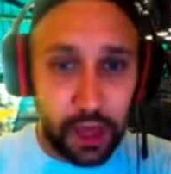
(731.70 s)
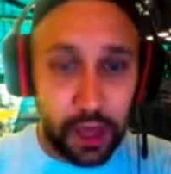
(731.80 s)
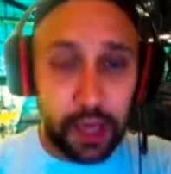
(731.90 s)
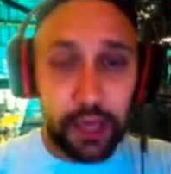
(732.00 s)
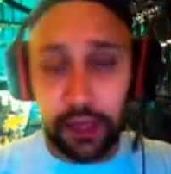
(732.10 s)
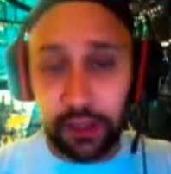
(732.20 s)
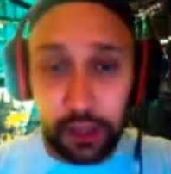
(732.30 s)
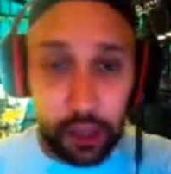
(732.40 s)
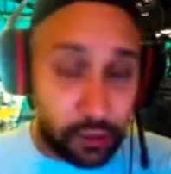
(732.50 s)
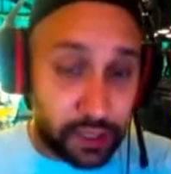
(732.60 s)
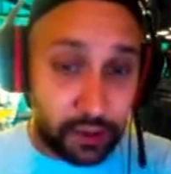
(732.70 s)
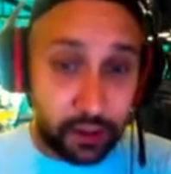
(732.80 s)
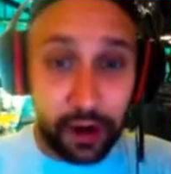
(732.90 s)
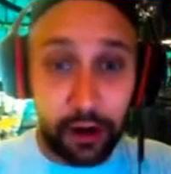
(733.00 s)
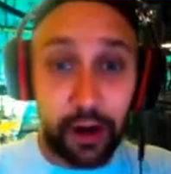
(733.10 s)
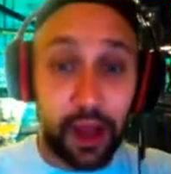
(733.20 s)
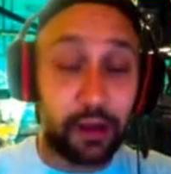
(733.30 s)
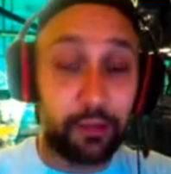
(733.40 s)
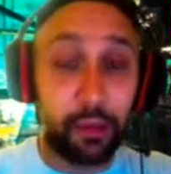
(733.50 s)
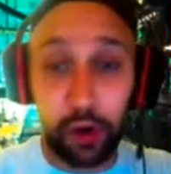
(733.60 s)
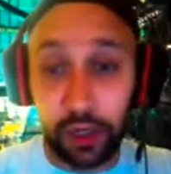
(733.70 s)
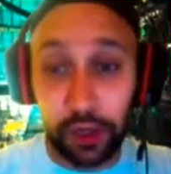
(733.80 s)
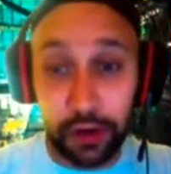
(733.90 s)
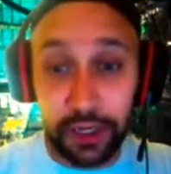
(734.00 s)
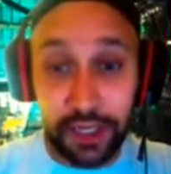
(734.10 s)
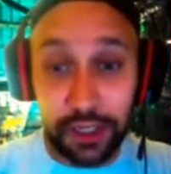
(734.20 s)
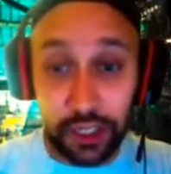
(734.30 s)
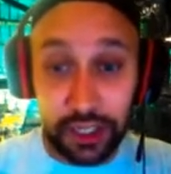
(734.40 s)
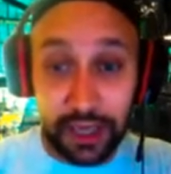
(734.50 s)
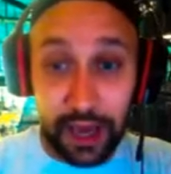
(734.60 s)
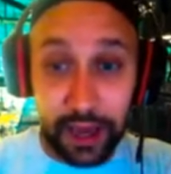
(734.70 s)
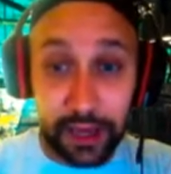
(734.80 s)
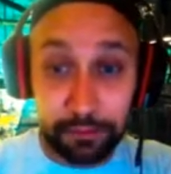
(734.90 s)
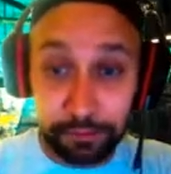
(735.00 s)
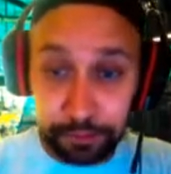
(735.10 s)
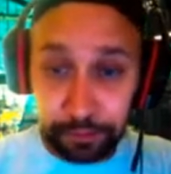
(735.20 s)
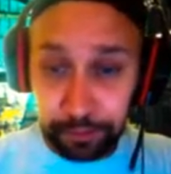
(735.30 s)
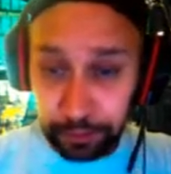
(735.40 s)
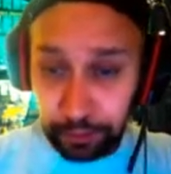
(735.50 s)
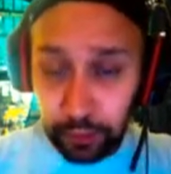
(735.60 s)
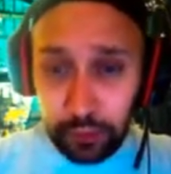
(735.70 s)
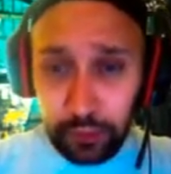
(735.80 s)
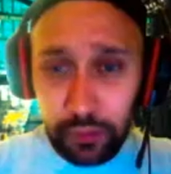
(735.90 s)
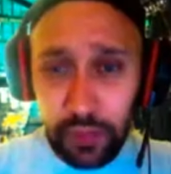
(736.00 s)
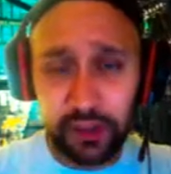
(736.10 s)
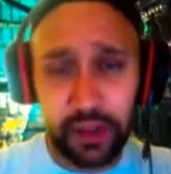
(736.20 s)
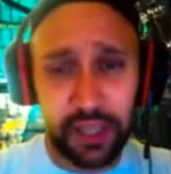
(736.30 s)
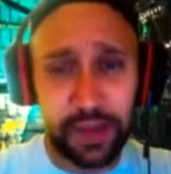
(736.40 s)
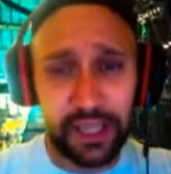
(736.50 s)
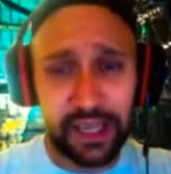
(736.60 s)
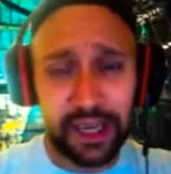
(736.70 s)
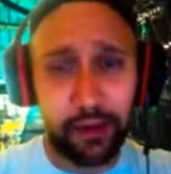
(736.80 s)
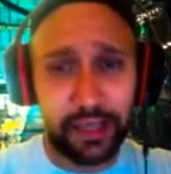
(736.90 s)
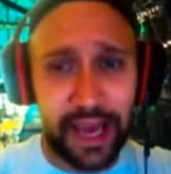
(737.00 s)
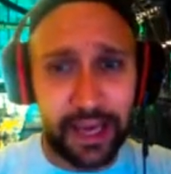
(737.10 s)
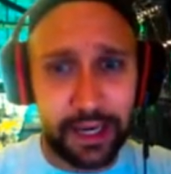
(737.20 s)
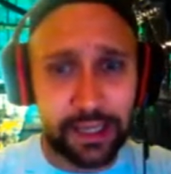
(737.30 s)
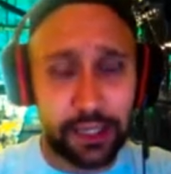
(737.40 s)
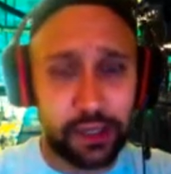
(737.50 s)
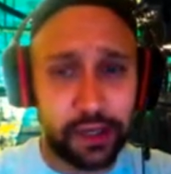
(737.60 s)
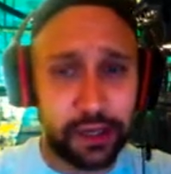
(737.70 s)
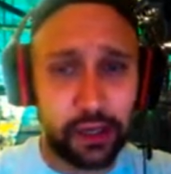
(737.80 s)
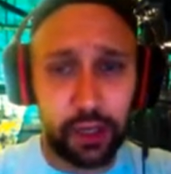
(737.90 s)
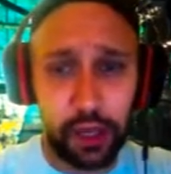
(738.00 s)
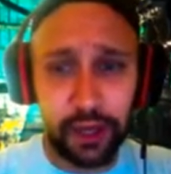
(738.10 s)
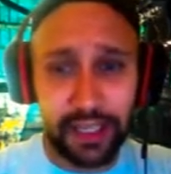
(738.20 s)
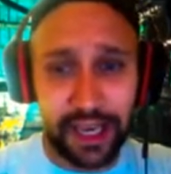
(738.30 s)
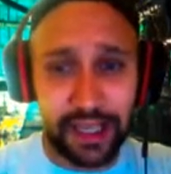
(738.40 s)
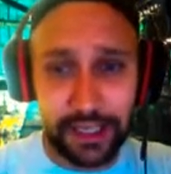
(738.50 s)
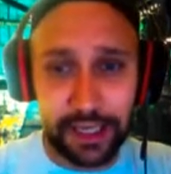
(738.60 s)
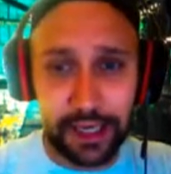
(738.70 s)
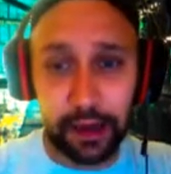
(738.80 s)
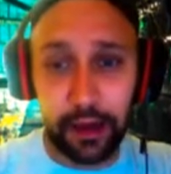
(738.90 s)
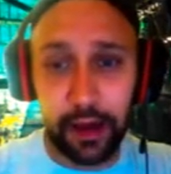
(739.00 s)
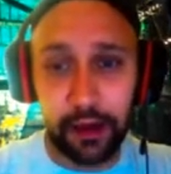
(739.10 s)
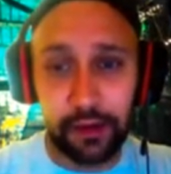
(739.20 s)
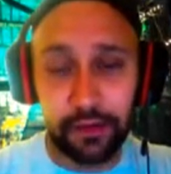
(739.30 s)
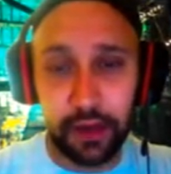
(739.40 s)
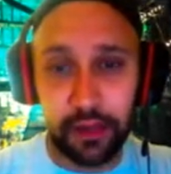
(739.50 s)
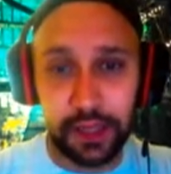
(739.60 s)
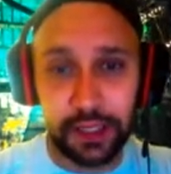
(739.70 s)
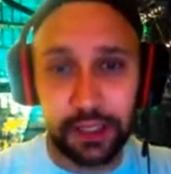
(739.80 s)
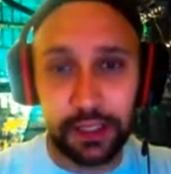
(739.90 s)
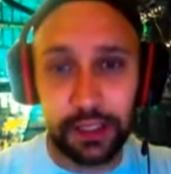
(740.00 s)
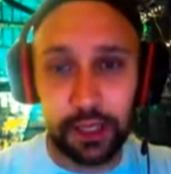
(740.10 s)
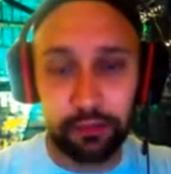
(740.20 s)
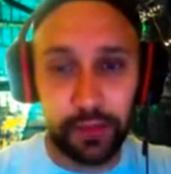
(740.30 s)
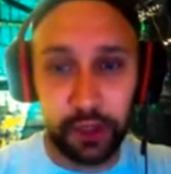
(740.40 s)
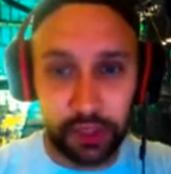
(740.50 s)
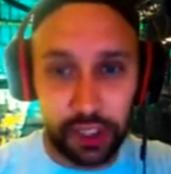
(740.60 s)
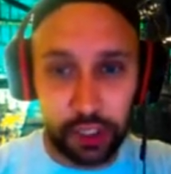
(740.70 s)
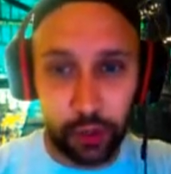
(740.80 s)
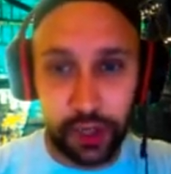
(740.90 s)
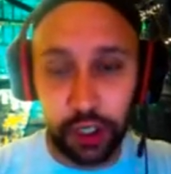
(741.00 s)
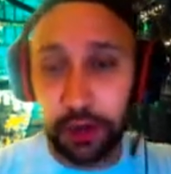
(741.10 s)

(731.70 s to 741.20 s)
Yes, Cloak was still there, and poor Cloak did just die. So that's basically going to end essentially the Cloak testing of this little situation.